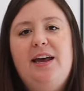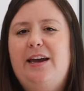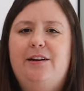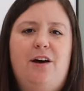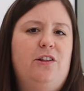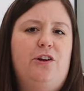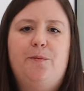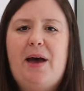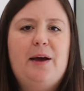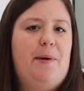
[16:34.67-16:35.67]
in a
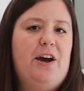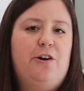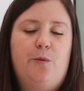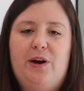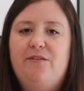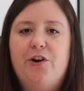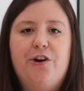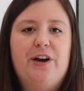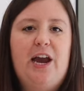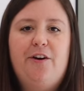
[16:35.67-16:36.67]
little backpack or whatever
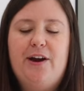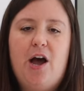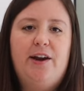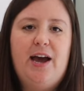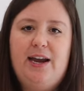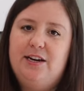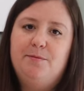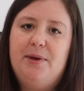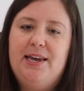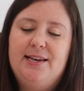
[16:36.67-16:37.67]
your carry-on
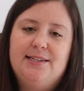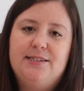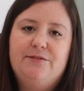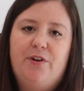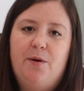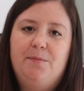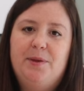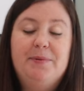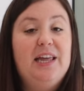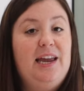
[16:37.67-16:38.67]
item is from the
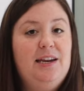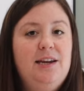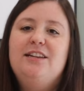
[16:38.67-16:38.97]
plane.